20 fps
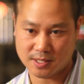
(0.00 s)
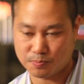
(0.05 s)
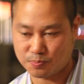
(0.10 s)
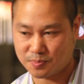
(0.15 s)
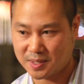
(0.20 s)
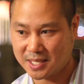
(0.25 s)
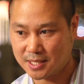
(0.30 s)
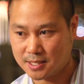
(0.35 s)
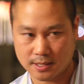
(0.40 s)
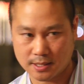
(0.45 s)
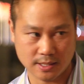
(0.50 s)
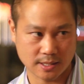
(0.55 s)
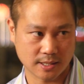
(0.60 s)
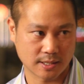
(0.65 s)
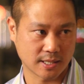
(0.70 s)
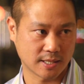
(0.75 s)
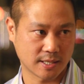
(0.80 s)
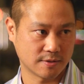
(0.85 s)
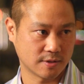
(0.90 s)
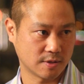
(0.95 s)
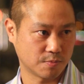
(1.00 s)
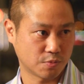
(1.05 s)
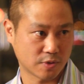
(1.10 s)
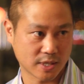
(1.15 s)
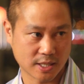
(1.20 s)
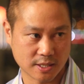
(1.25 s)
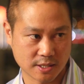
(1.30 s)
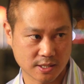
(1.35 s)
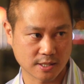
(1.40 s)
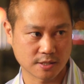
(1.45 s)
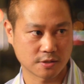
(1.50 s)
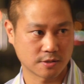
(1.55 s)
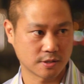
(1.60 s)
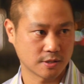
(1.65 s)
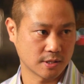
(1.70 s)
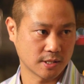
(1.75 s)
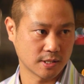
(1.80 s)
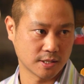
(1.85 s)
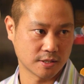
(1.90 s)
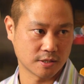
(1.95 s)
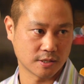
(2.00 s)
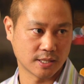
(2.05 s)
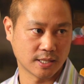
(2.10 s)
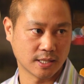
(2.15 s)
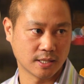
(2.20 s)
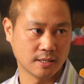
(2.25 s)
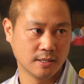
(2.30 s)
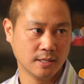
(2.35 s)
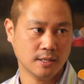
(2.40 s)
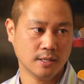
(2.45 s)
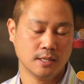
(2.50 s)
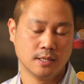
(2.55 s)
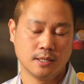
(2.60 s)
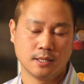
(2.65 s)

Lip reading: was basically kind of the predecessor to the internet.